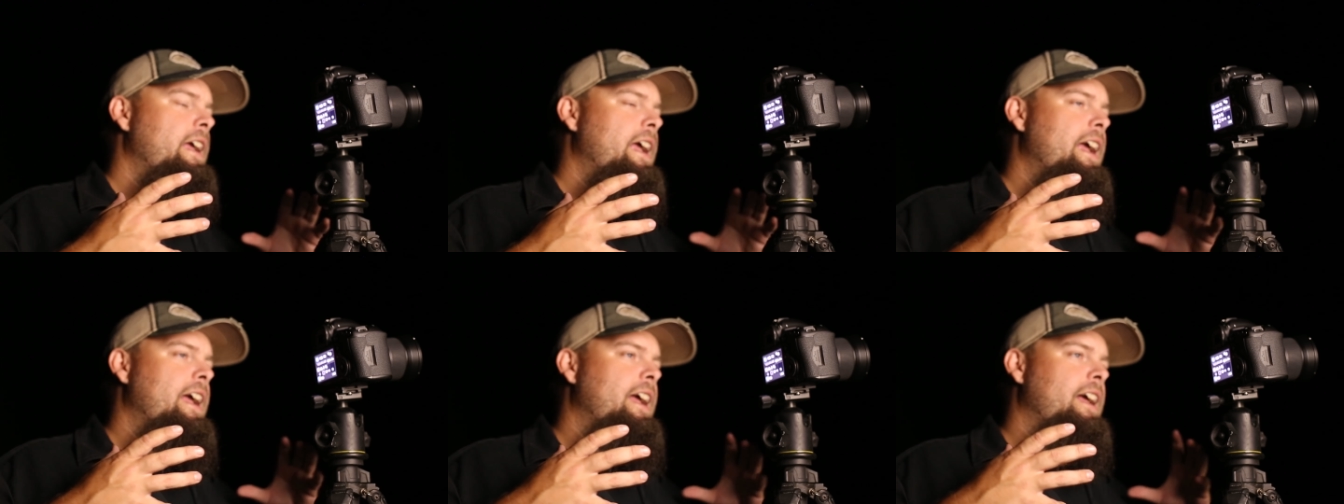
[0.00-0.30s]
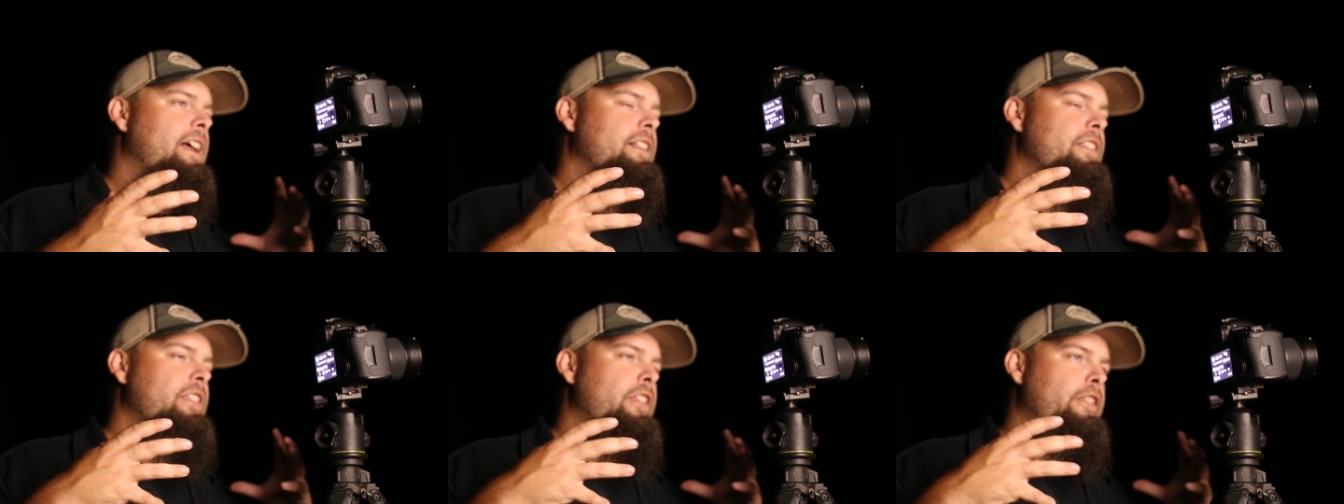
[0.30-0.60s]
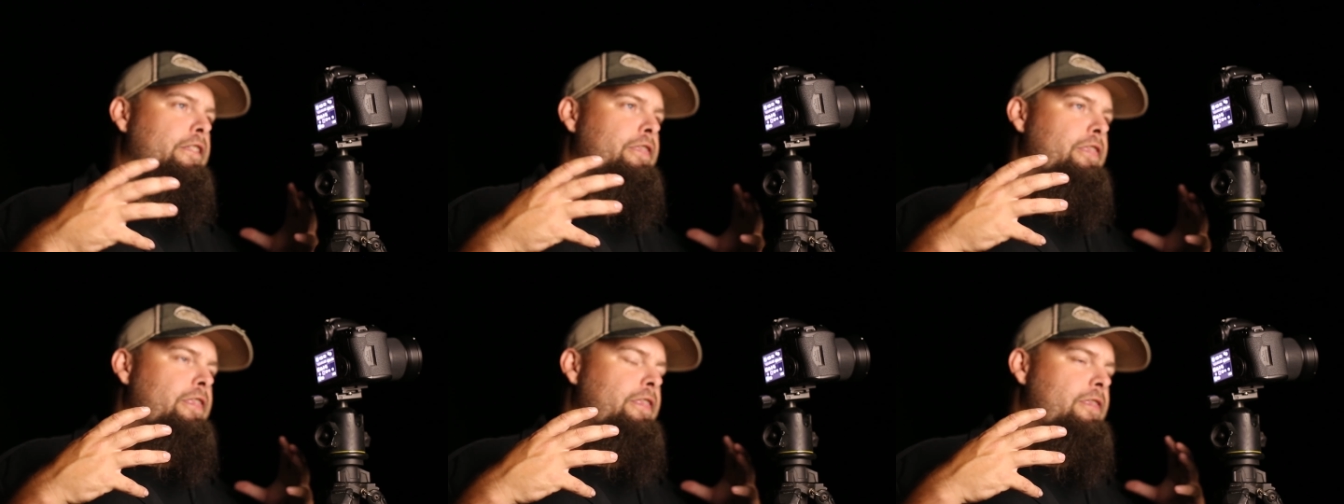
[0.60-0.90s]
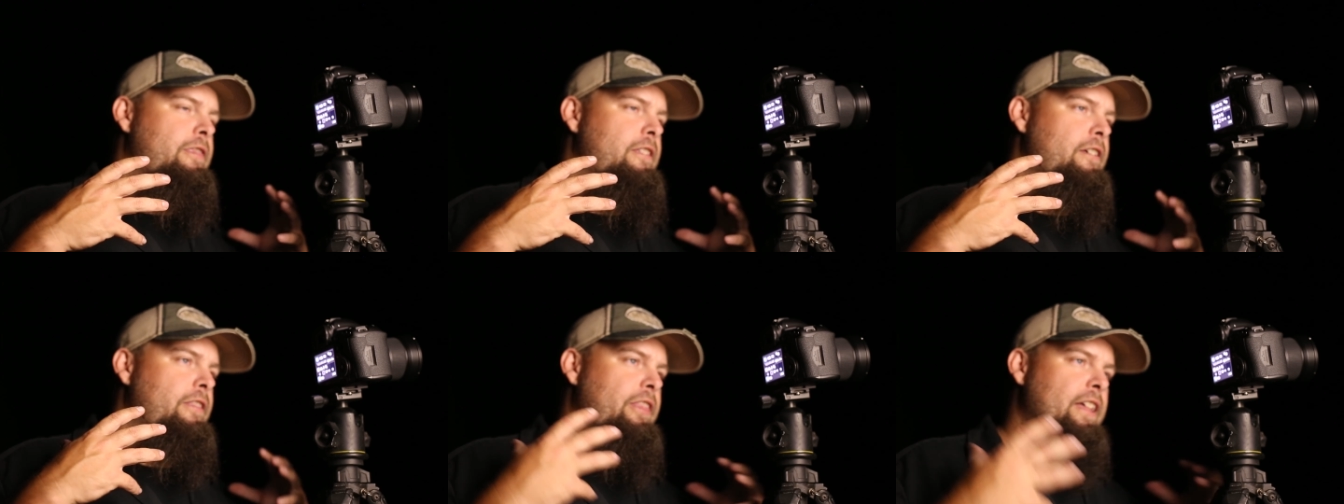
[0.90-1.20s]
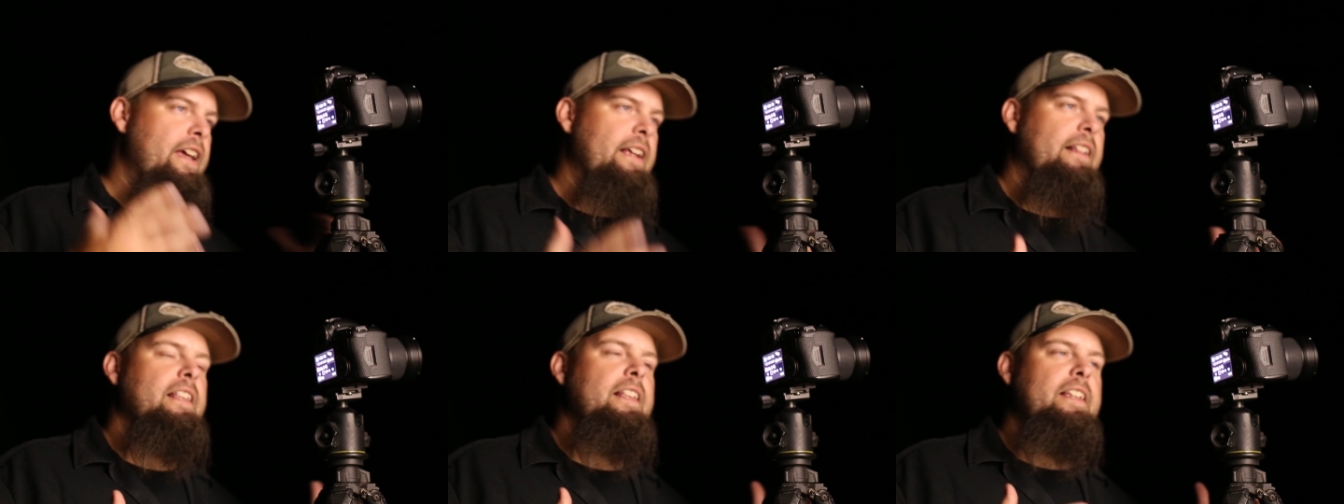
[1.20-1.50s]
And the, the
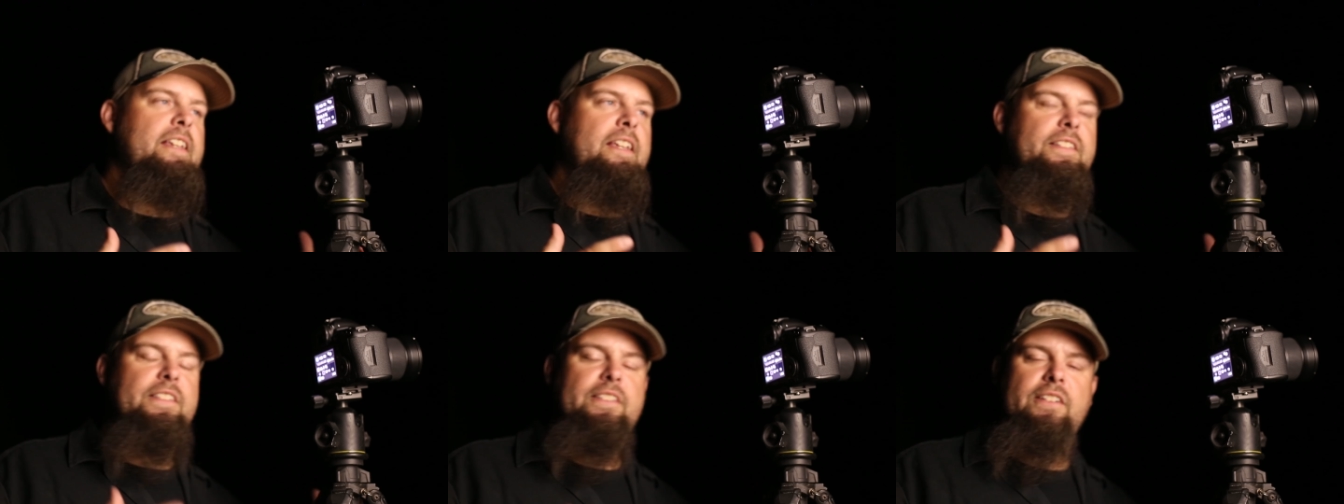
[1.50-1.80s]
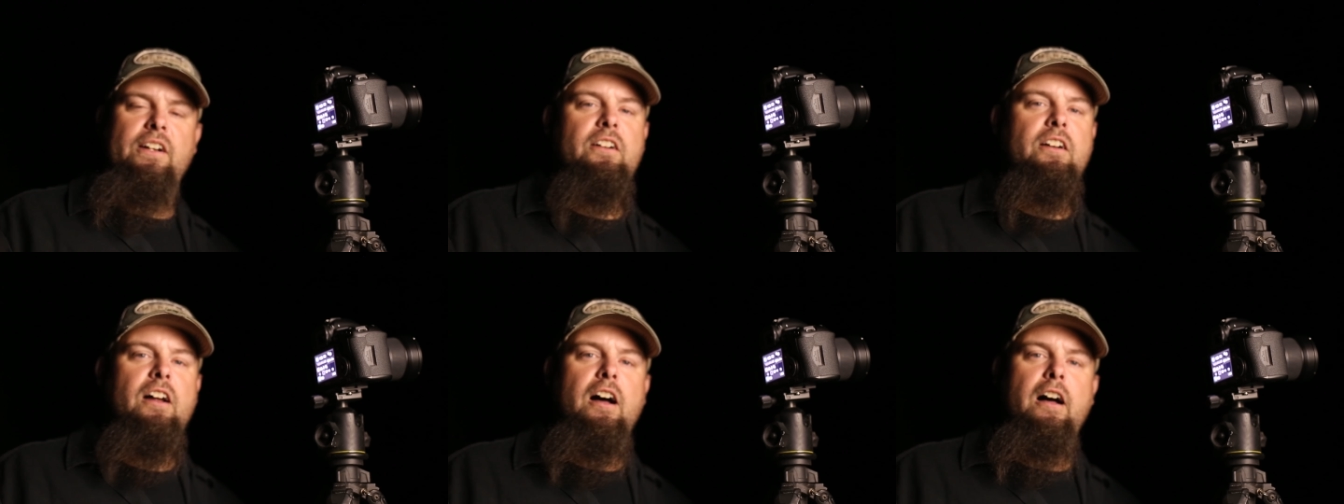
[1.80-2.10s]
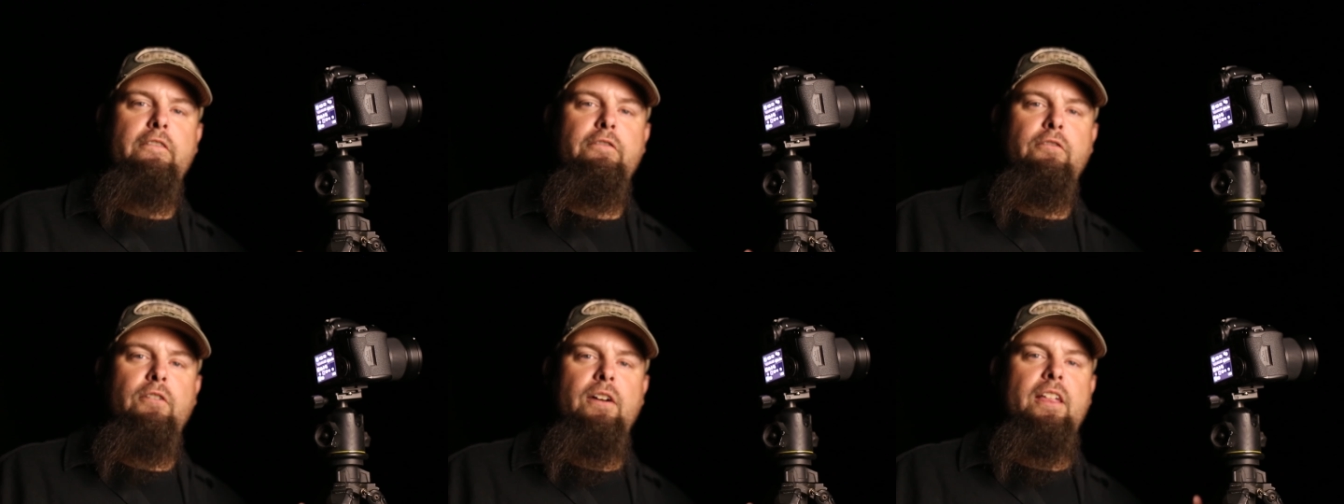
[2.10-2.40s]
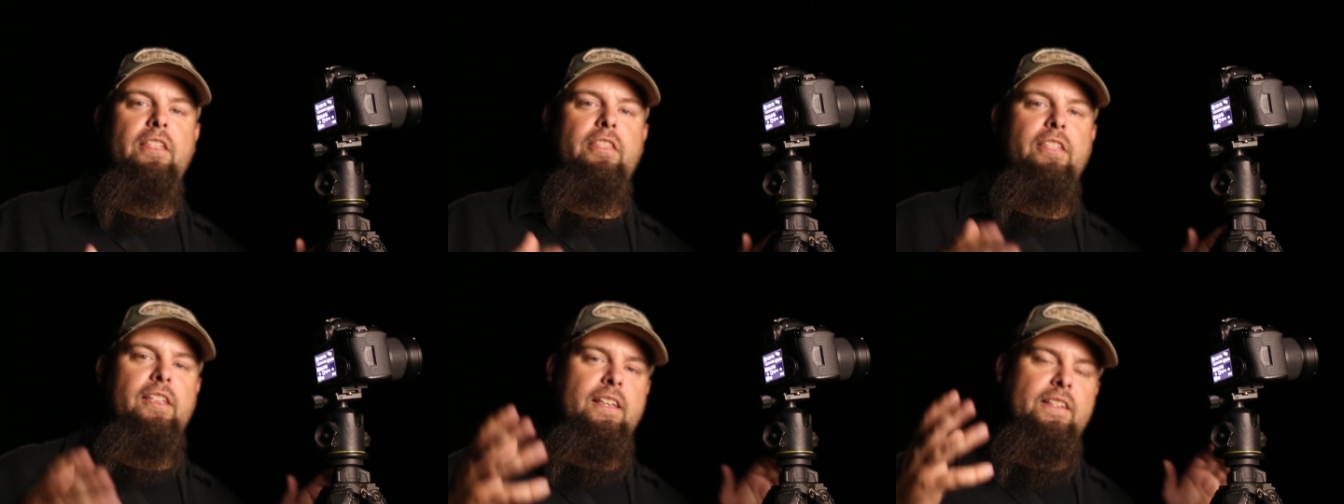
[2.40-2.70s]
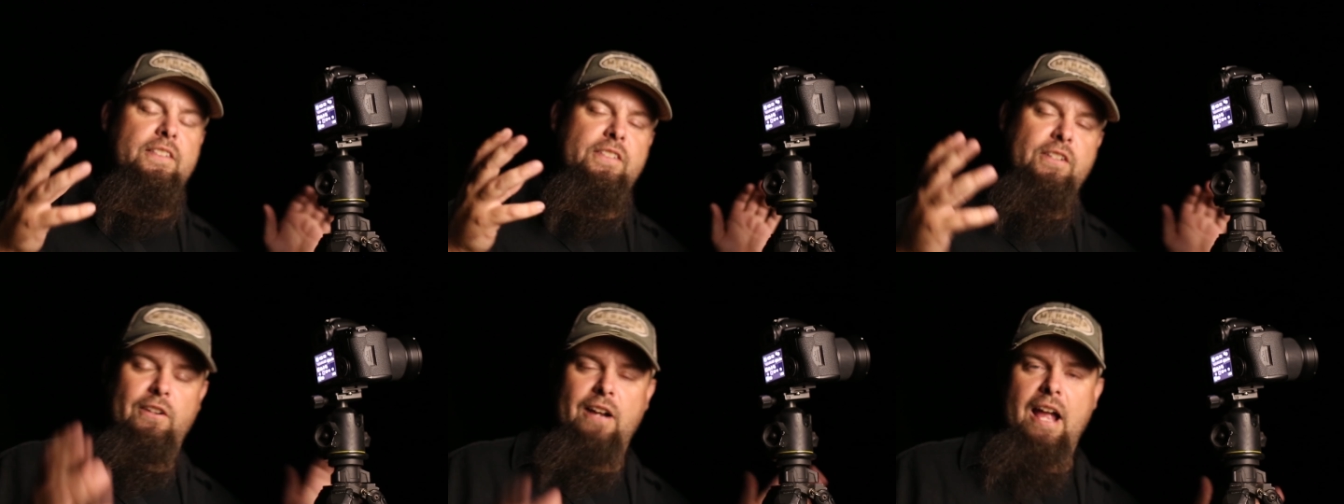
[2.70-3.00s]
thing that you start off with
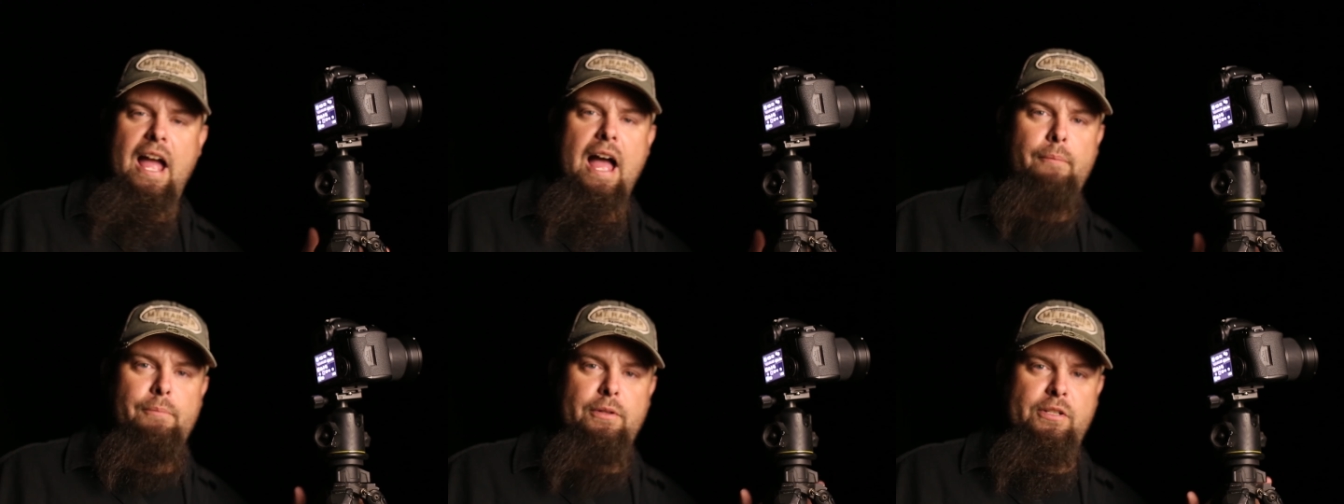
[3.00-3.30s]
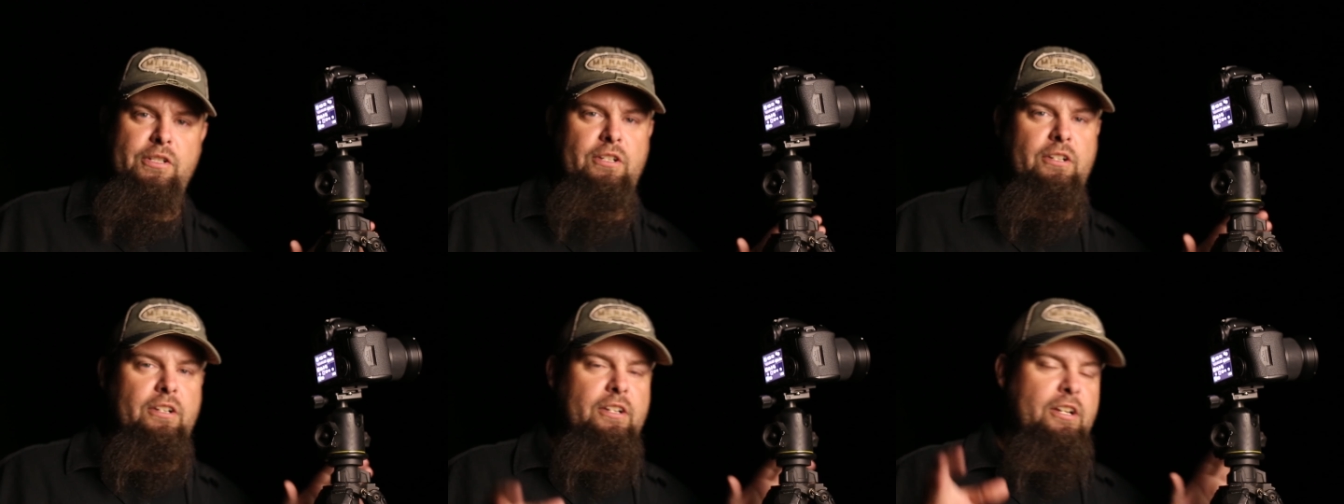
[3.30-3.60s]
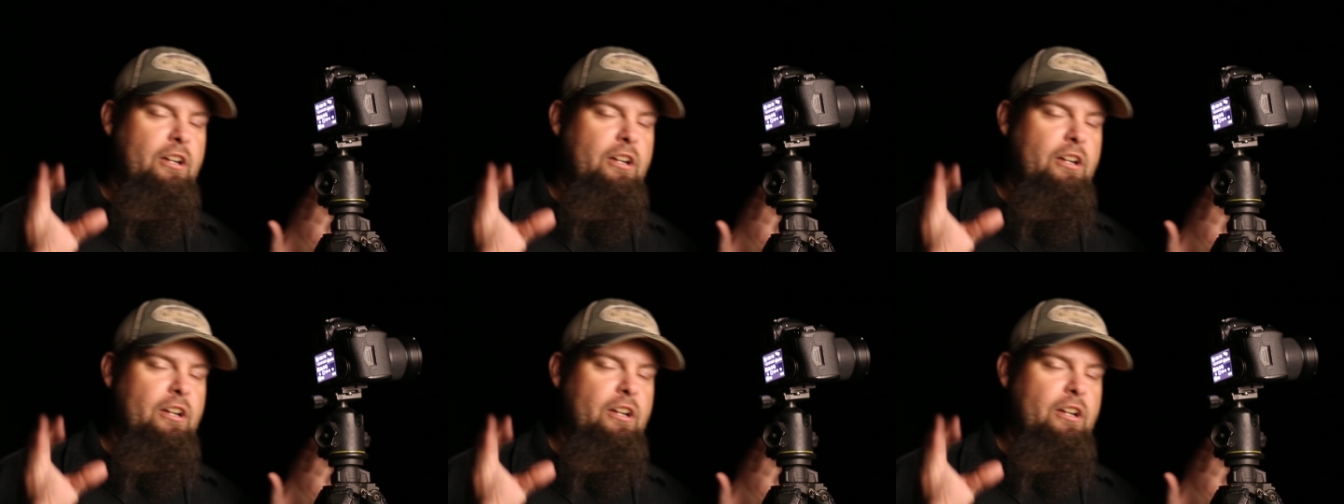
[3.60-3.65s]
is your aperture.